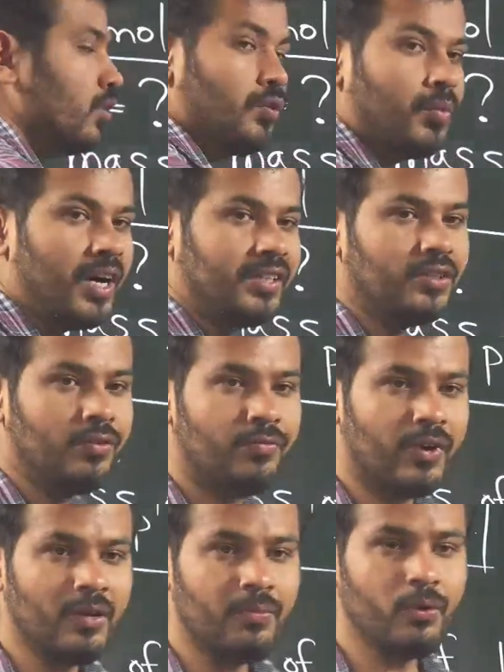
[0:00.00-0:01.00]
Mass of
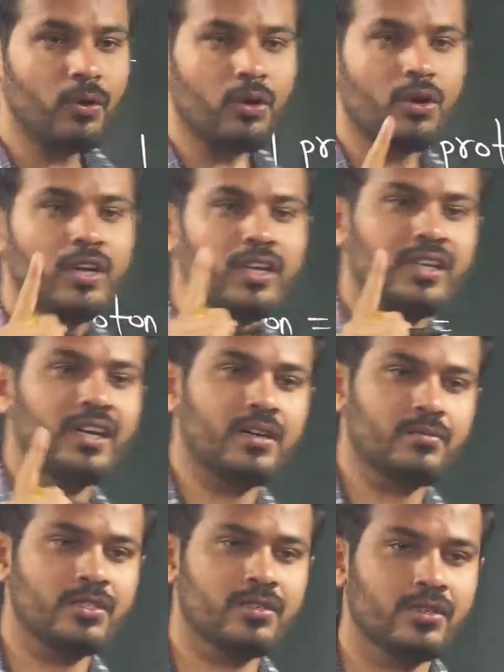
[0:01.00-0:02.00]
1 proton in
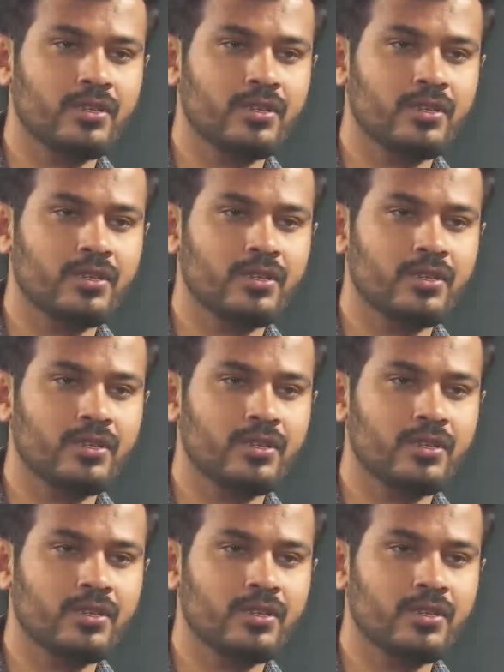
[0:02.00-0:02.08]
grams.